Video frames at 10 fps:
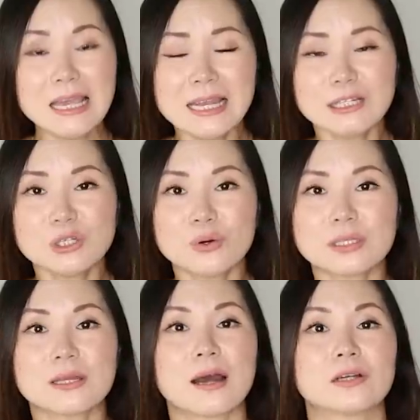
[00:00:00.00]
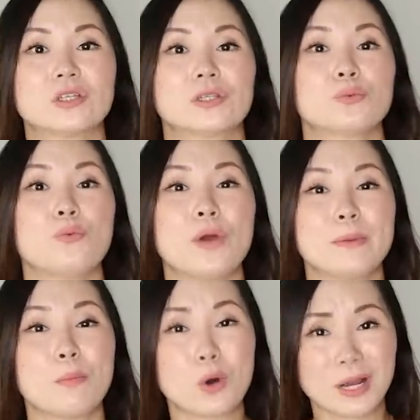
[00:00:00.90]
A-line shorts are just
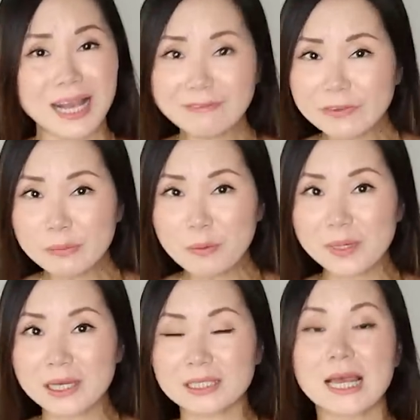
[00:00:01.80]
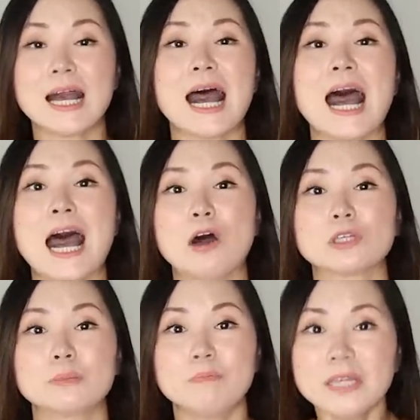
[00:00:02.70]
way more comfortable because how
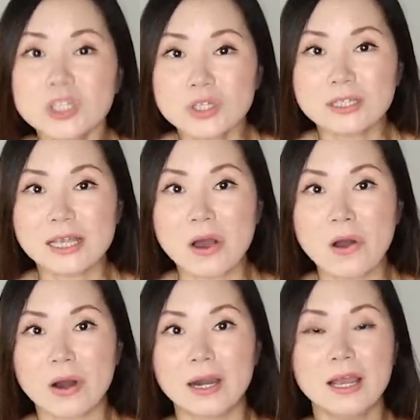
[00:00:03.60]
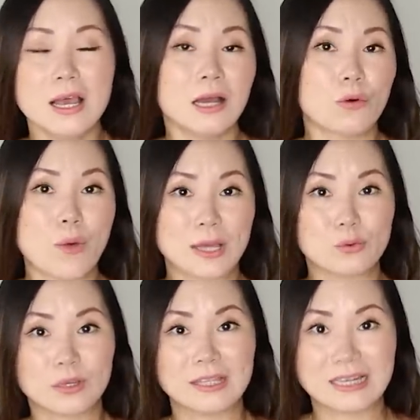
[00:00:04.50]
spacious they are
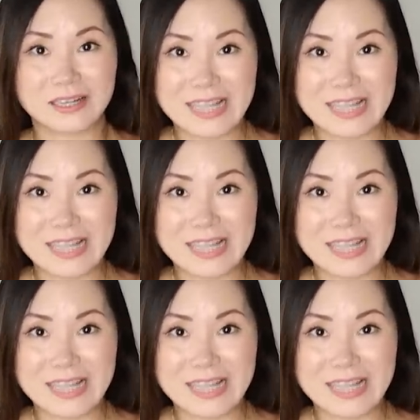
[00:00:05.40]
around your thicker